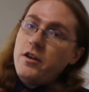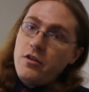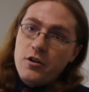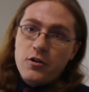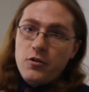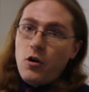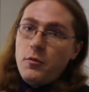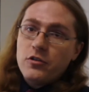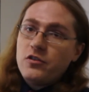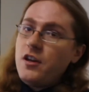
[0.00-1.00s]
There are
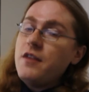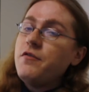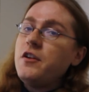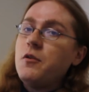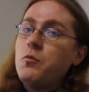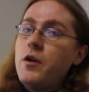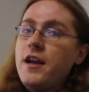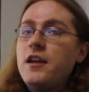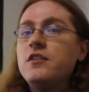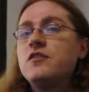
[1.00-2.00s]
almost infinite
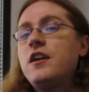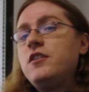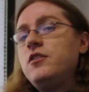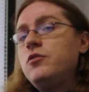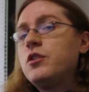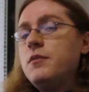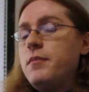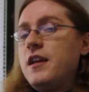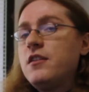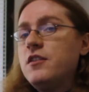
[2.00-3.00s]
ways that you can
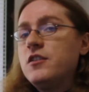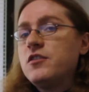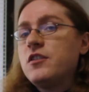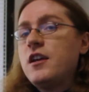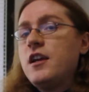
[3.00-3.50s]
make this.